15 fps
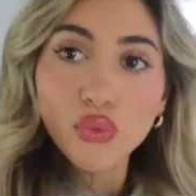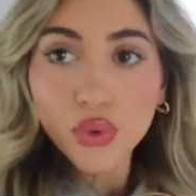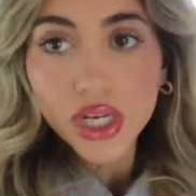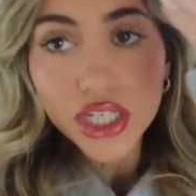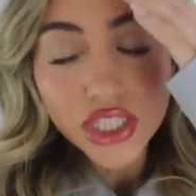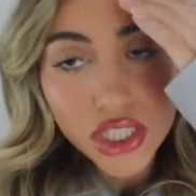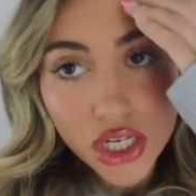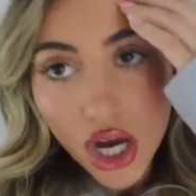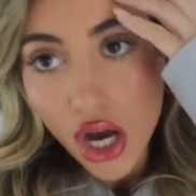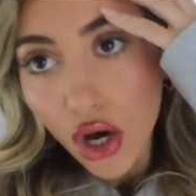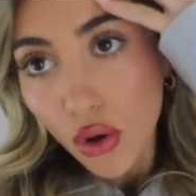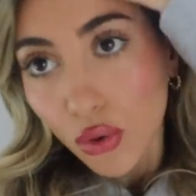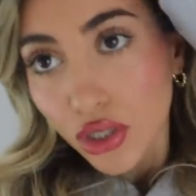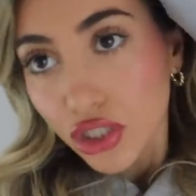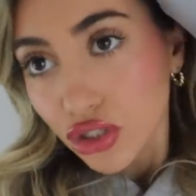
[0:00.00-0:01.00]
we need to
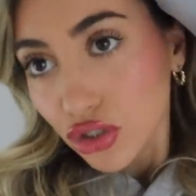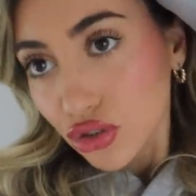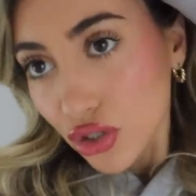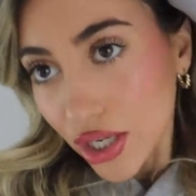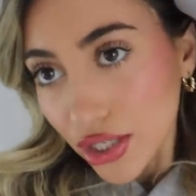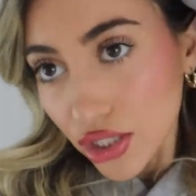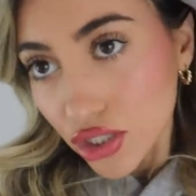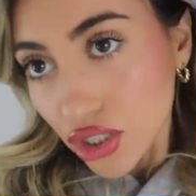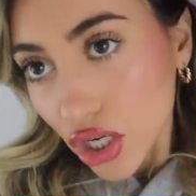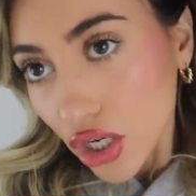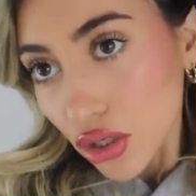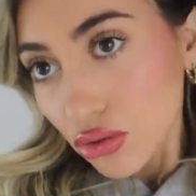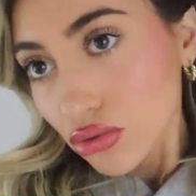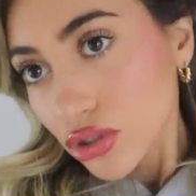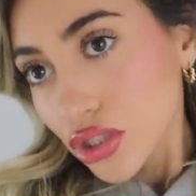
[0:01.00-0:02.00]
go to Trader
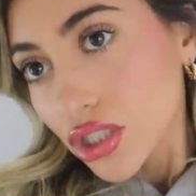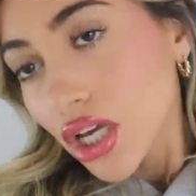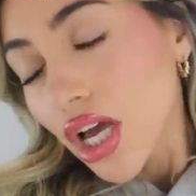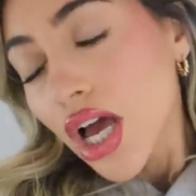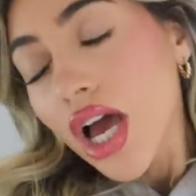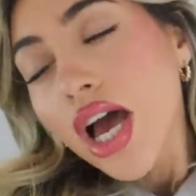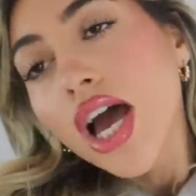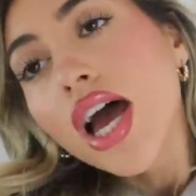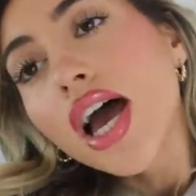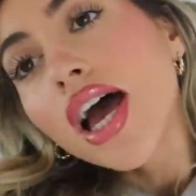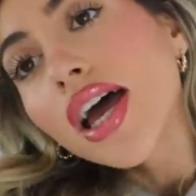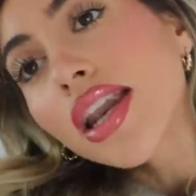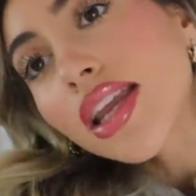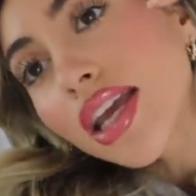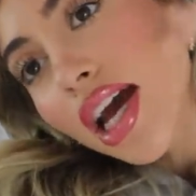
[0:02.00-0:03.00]
Joe's
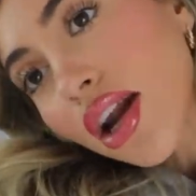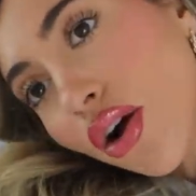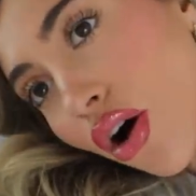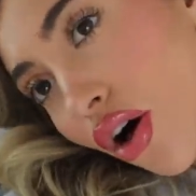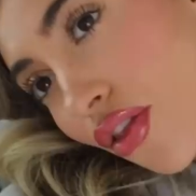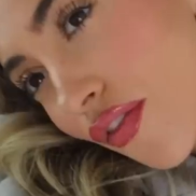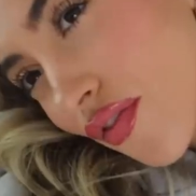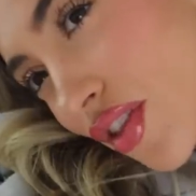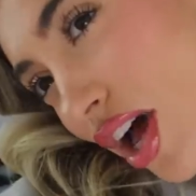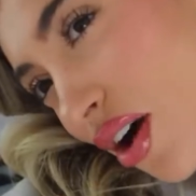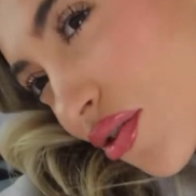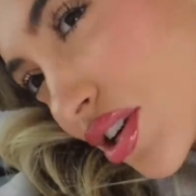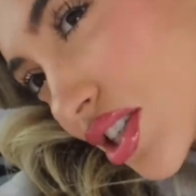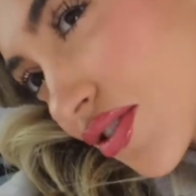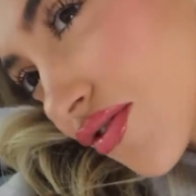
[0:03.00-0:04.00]
and get all the
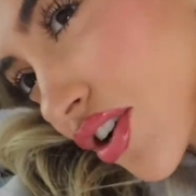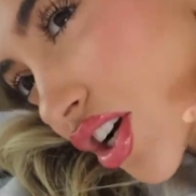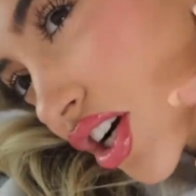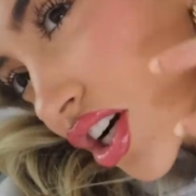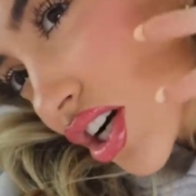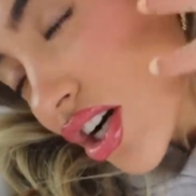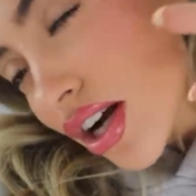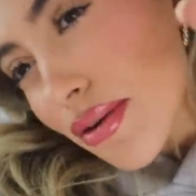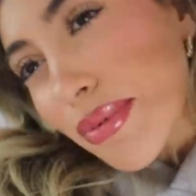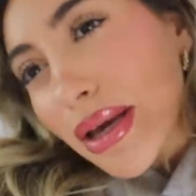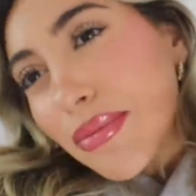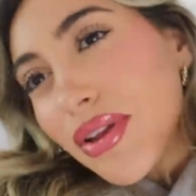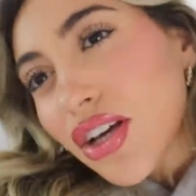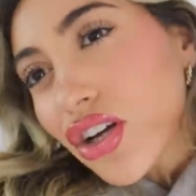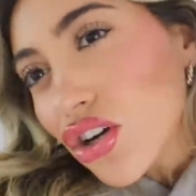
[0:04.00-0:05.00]
flowers for her and
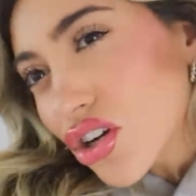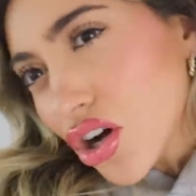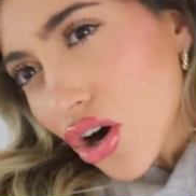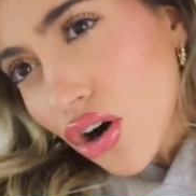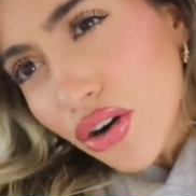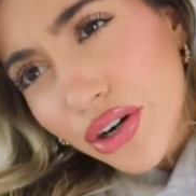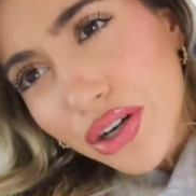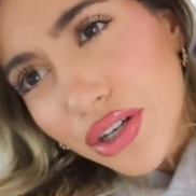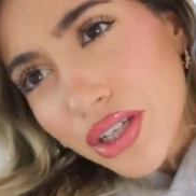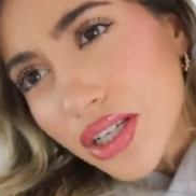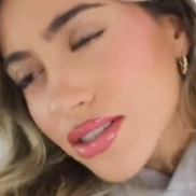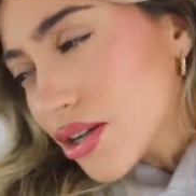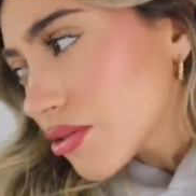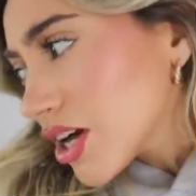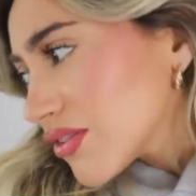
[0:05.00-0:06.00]
maybe like a card
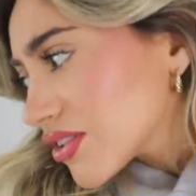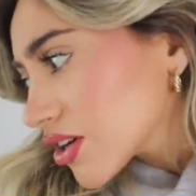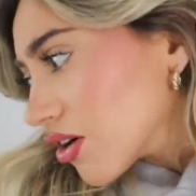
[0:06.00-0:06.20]
because I don't have a